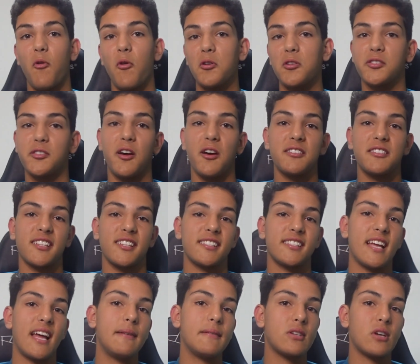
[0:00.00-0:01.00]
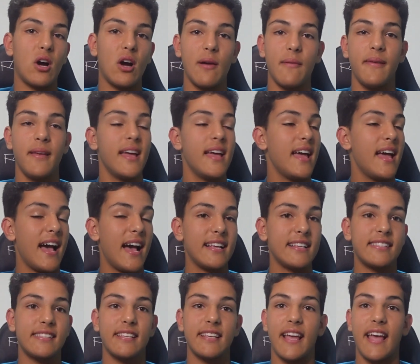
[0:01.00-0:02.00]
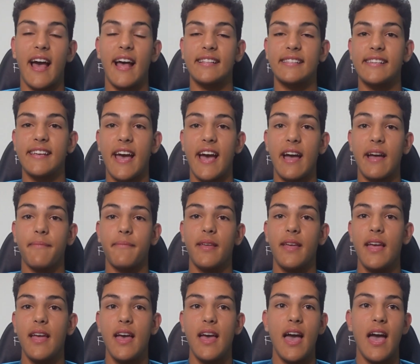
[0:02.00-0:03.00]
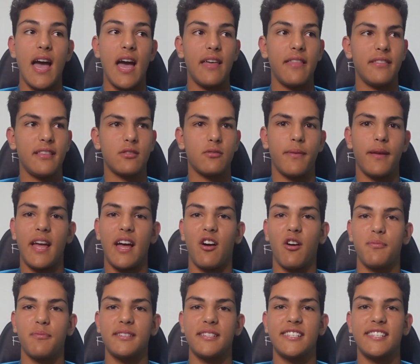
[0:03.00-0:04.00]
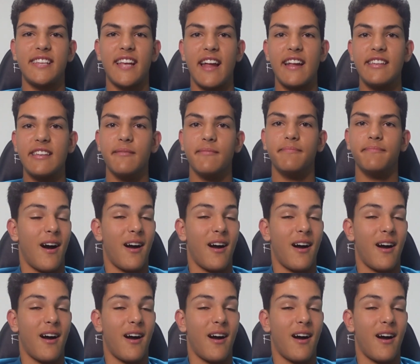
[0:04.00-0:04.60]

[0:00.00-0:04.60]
Also, it's the same time as the Cats game, and this will be at Optus Stadium.